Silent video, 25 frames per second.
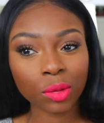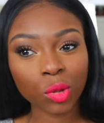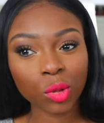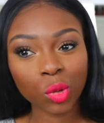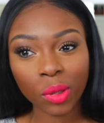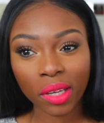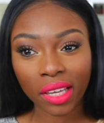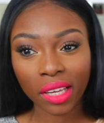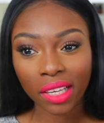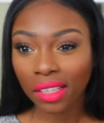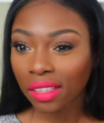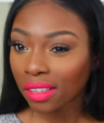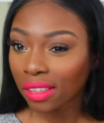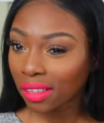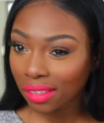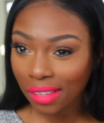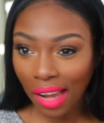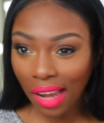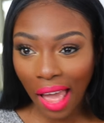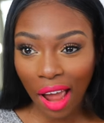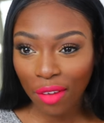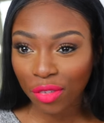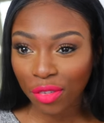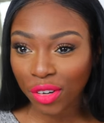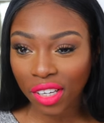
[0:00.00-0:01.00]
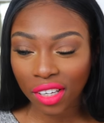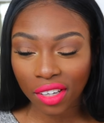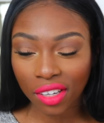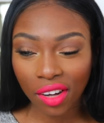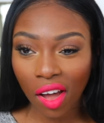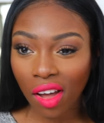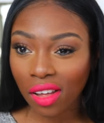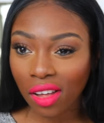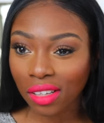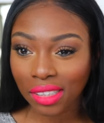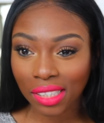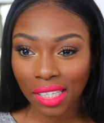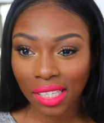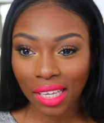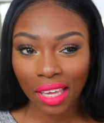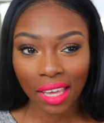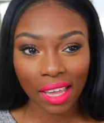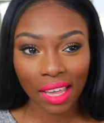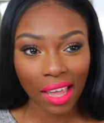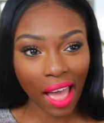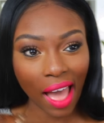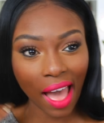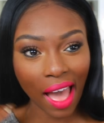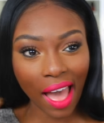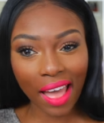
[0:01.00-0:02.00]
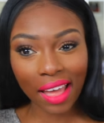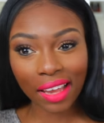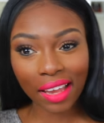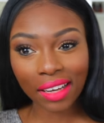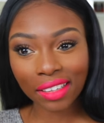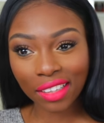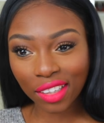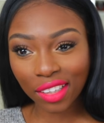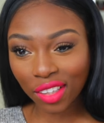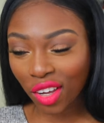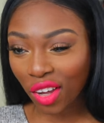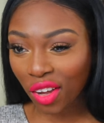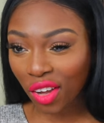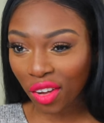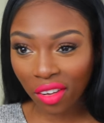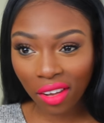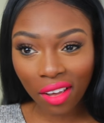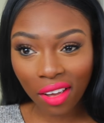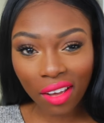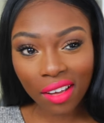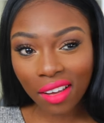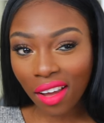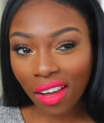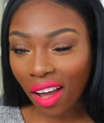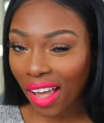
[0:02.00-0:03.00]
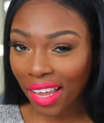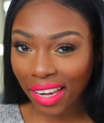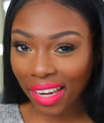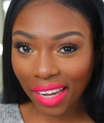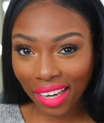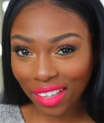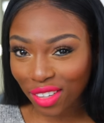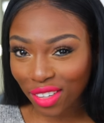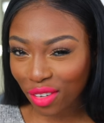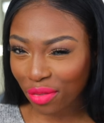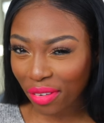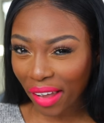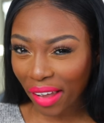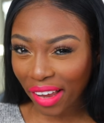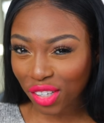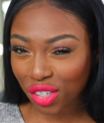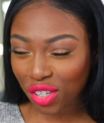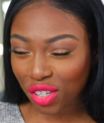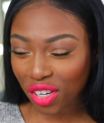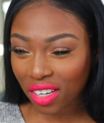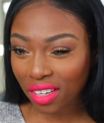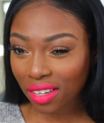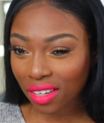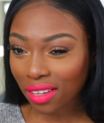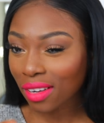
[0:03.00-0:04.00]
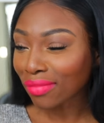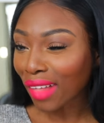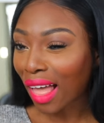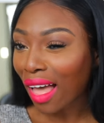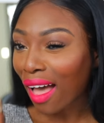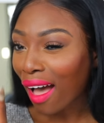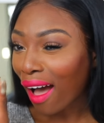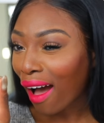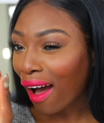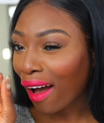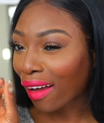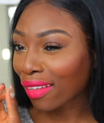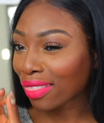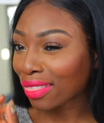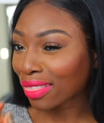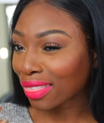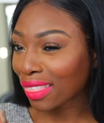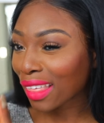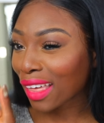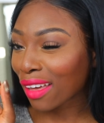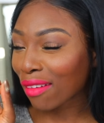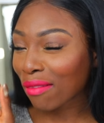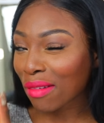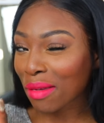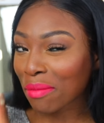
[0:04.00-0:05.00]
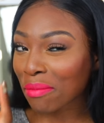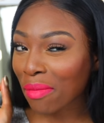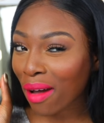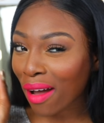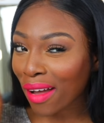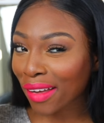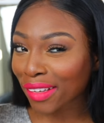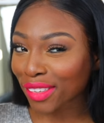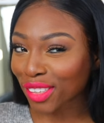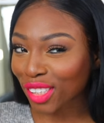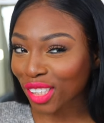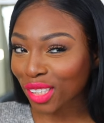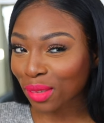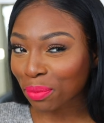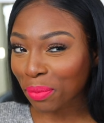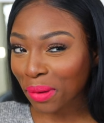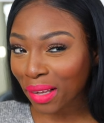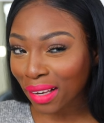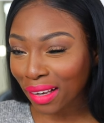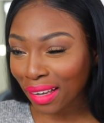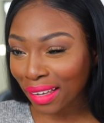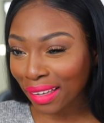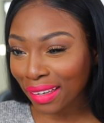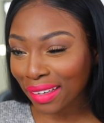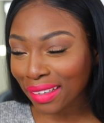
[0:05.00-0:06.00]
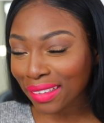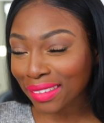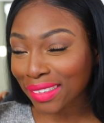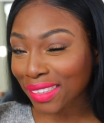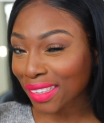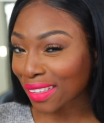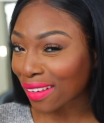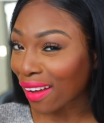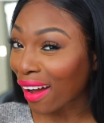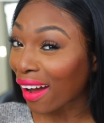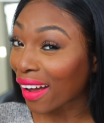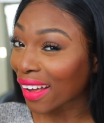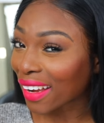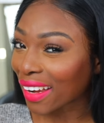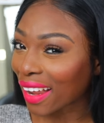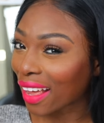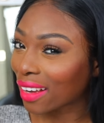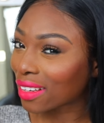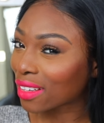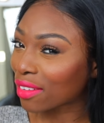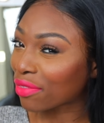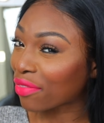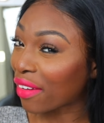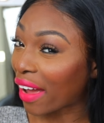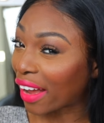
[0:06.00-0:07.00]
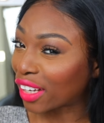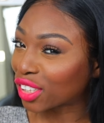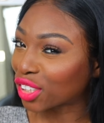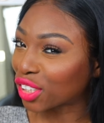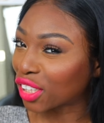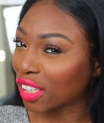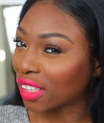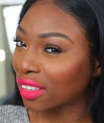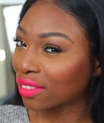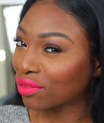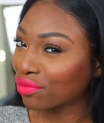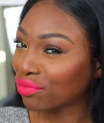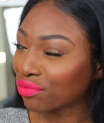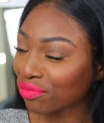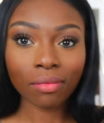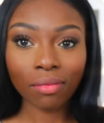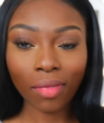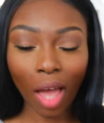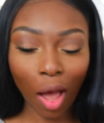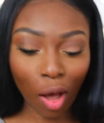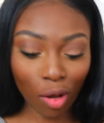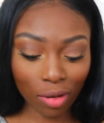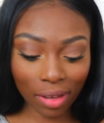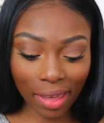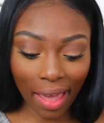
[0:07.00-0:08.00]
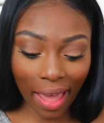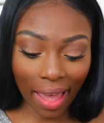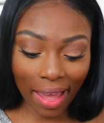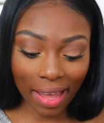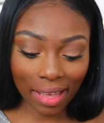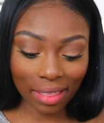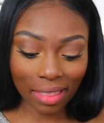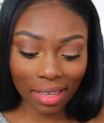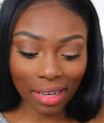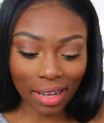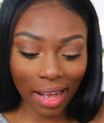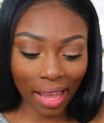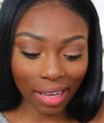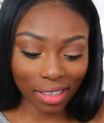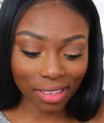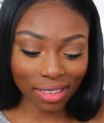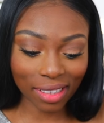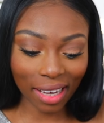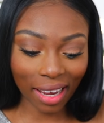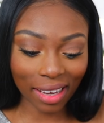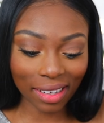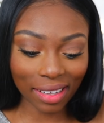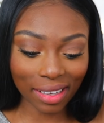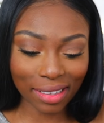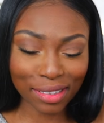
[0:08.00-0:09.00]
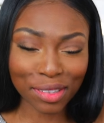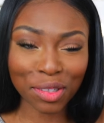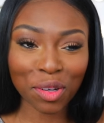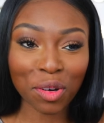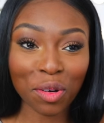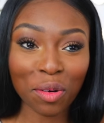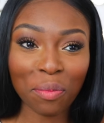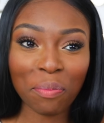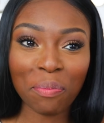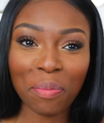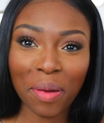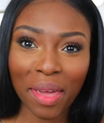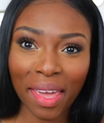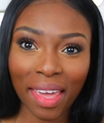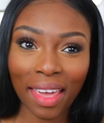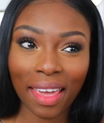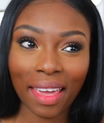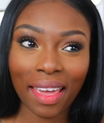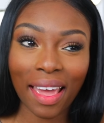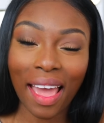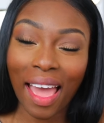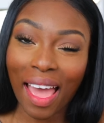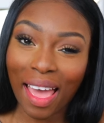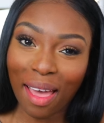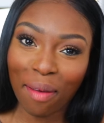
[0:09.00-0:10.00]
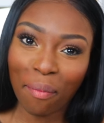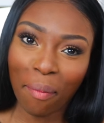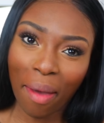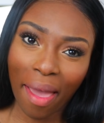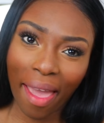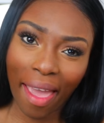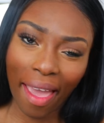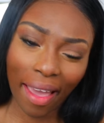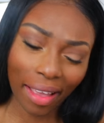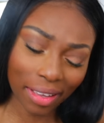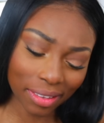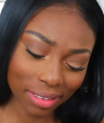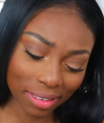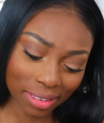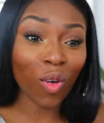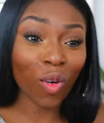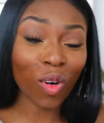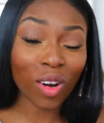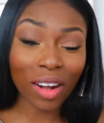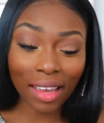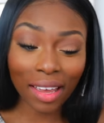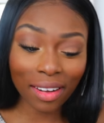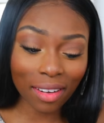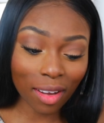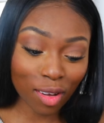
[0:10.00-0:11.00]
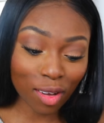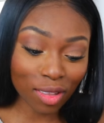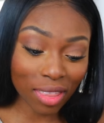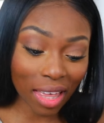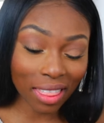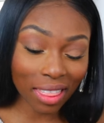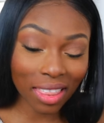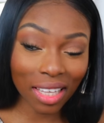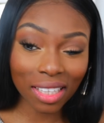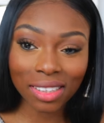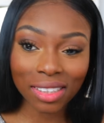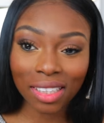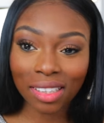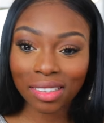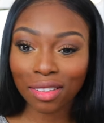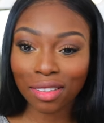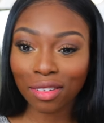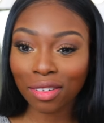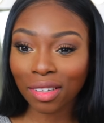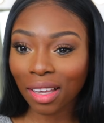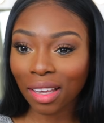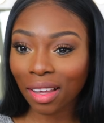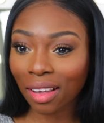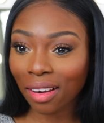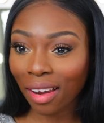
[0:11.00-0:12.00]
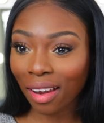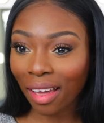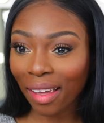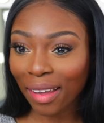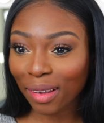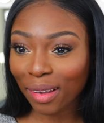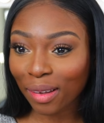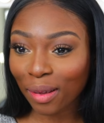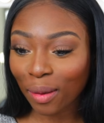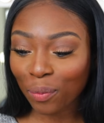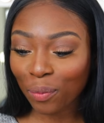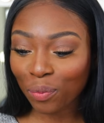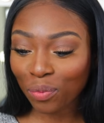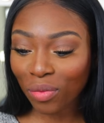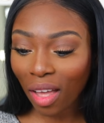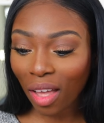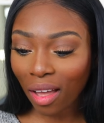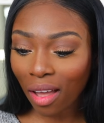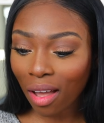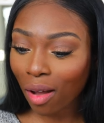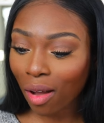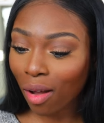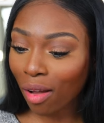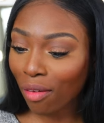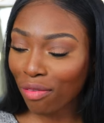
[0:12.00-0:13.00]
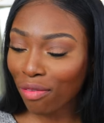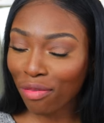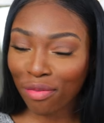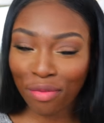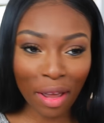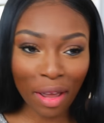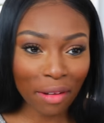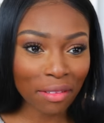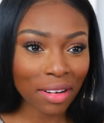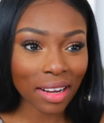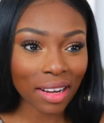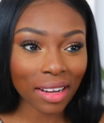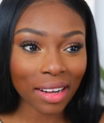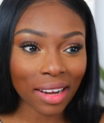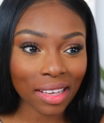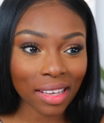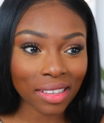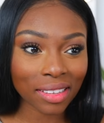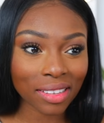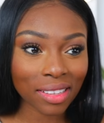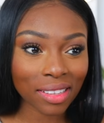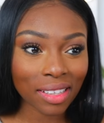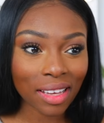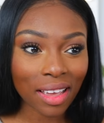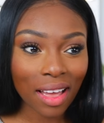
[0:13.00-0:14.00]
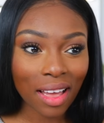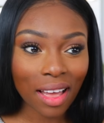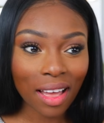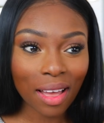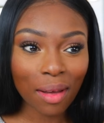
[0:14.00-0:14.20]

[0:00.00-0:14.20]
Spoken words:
between African auntie and, you know, cutting edge of fashion. I think we might just be leaning to cutting edge of fashion. Okay, the next shade is called PMS. All I know that this is looking like a very lit